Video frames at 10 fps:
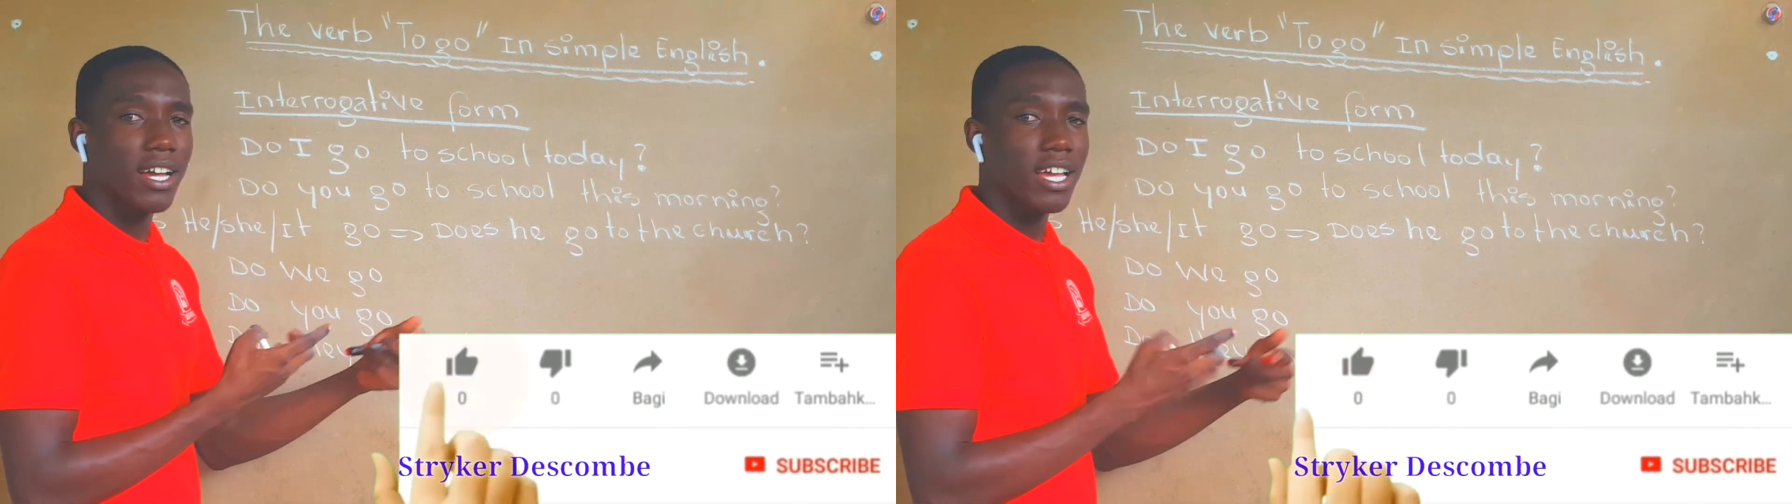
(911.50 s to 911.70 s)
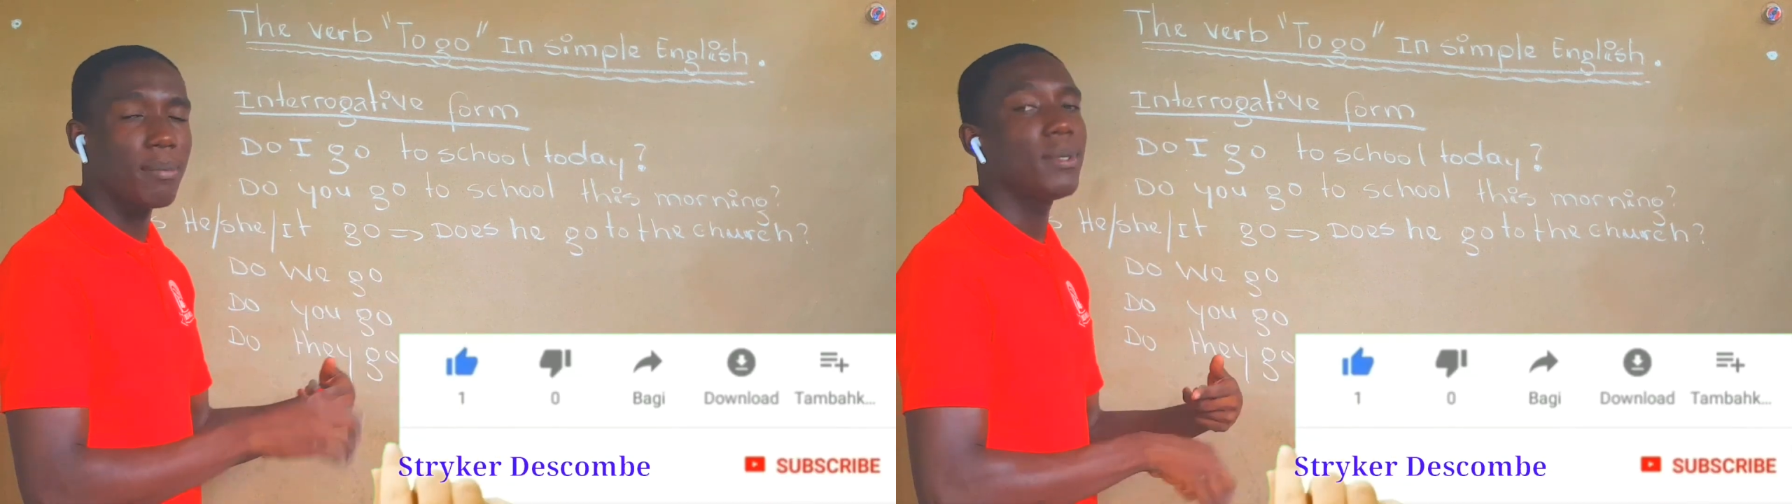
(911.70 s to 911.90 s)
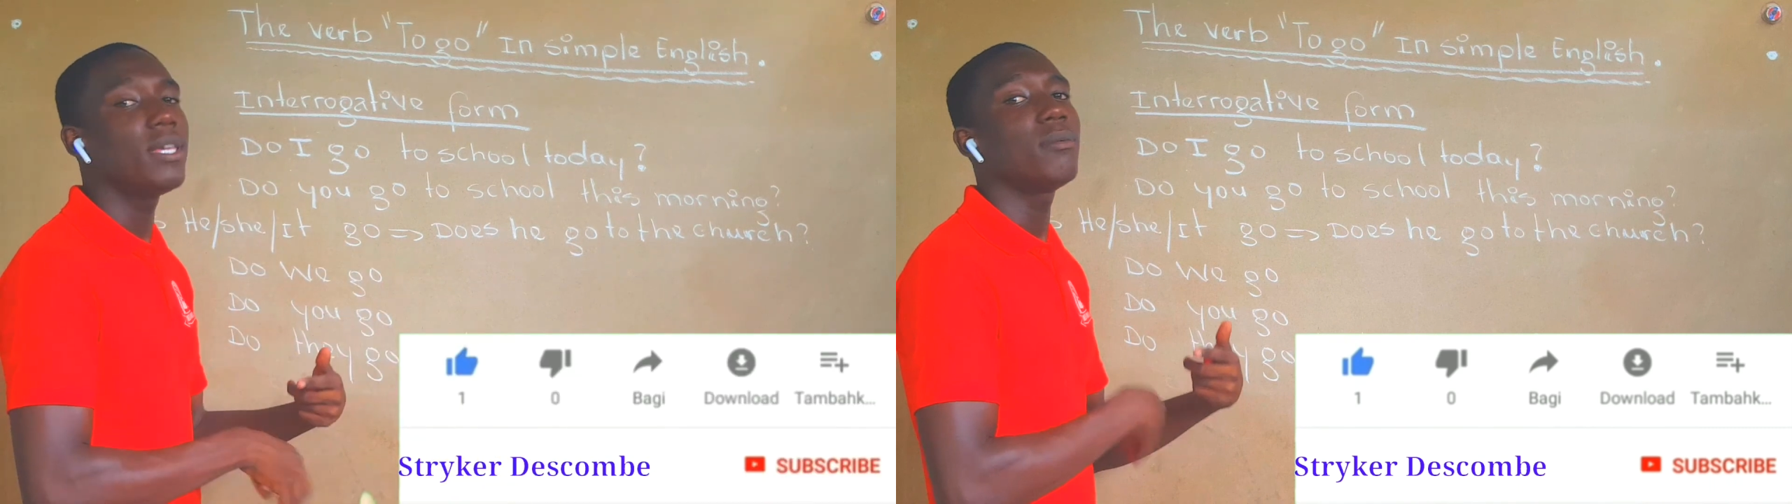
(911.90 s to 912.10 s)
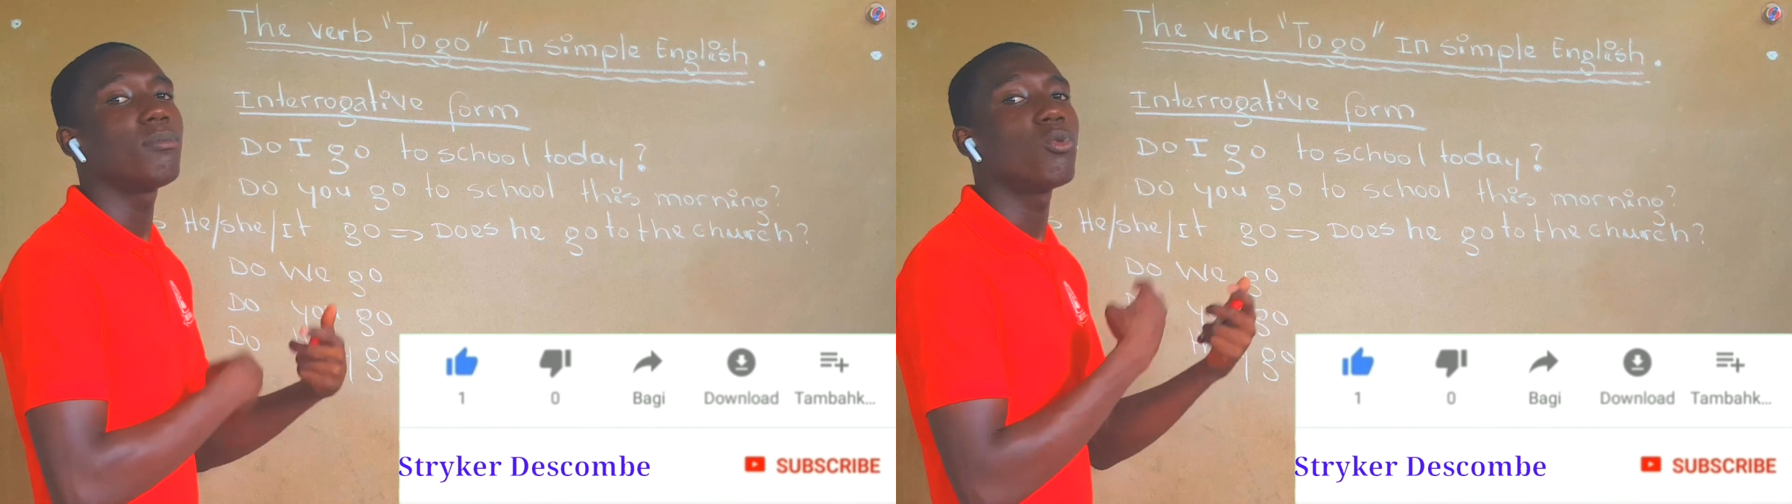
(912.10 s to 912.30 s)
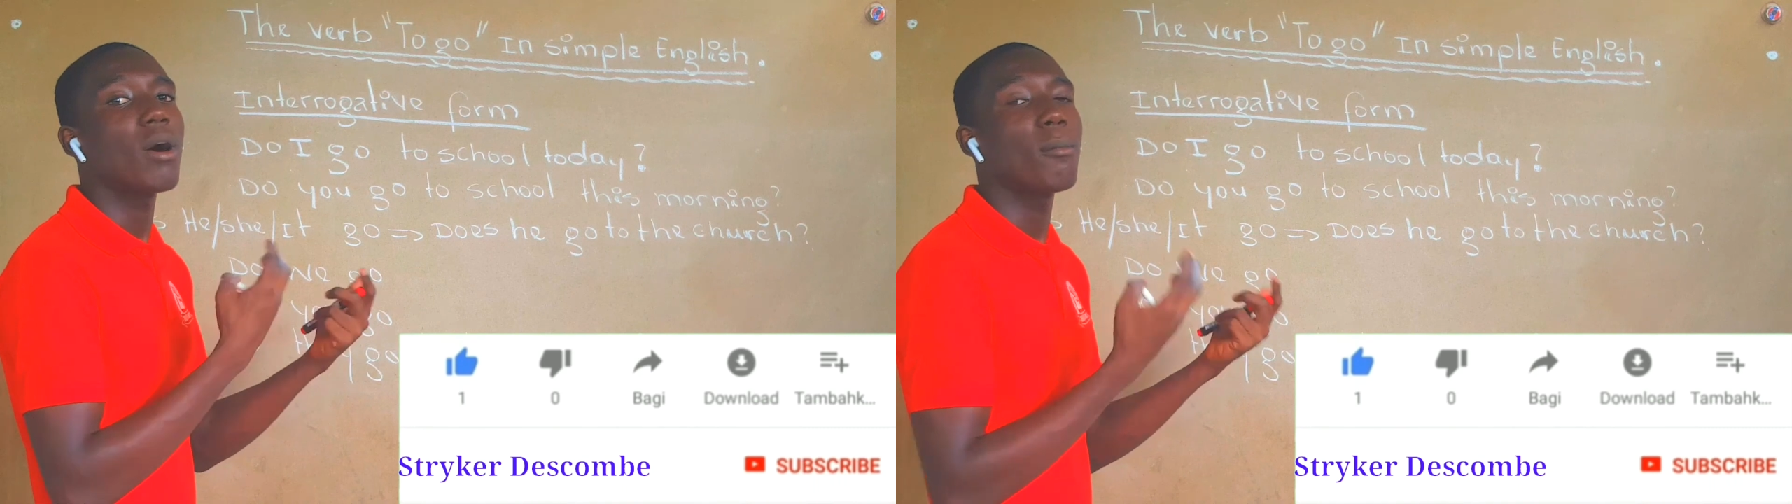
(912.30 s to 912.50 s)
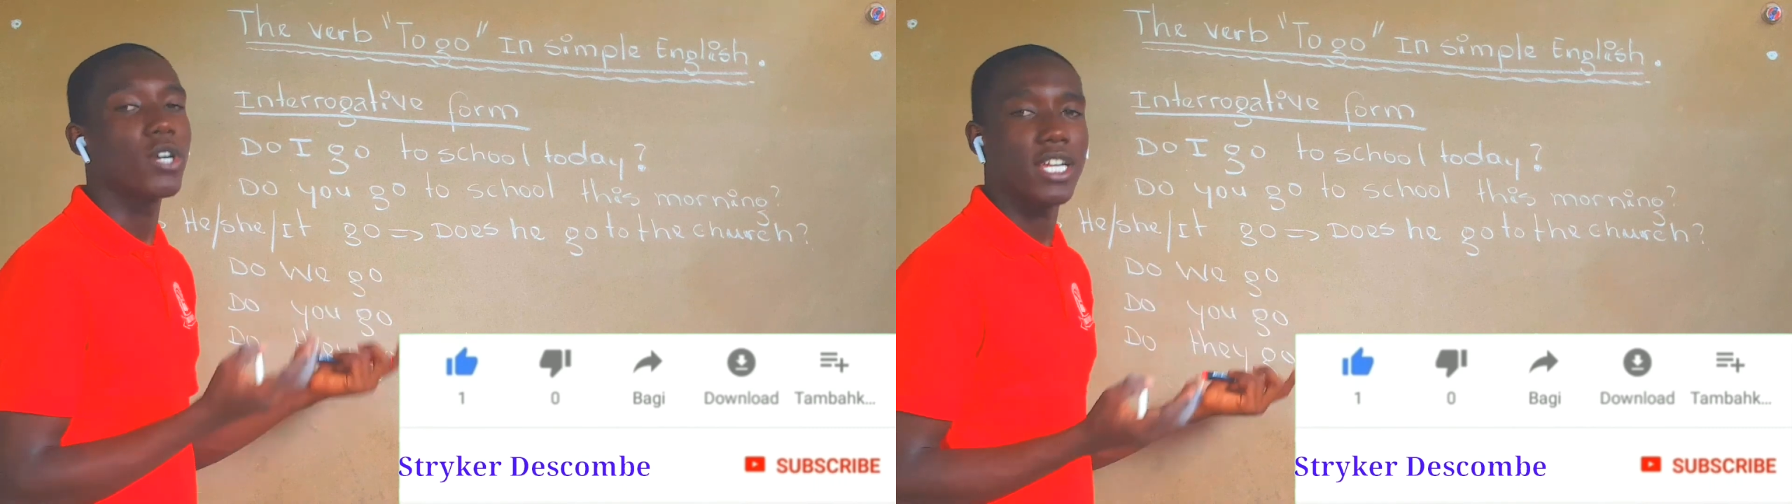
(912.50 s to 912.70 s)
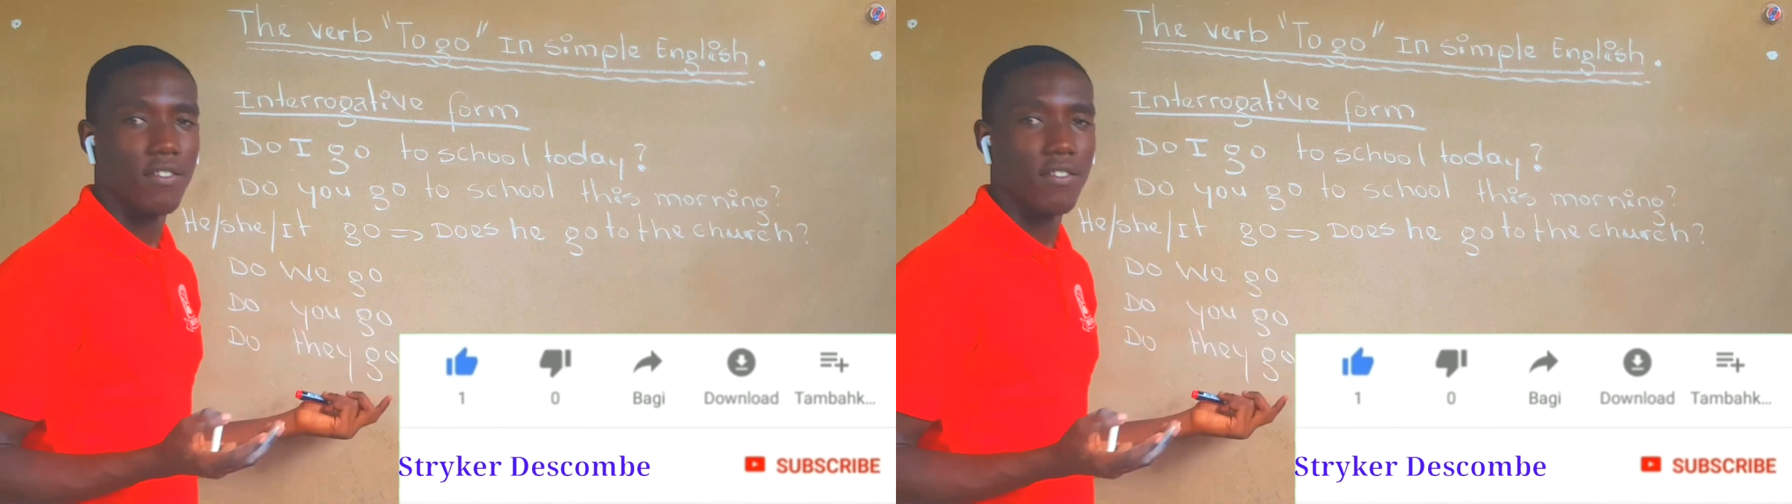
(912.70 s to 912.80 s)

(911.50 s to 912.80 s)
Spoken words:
et puis ou abonner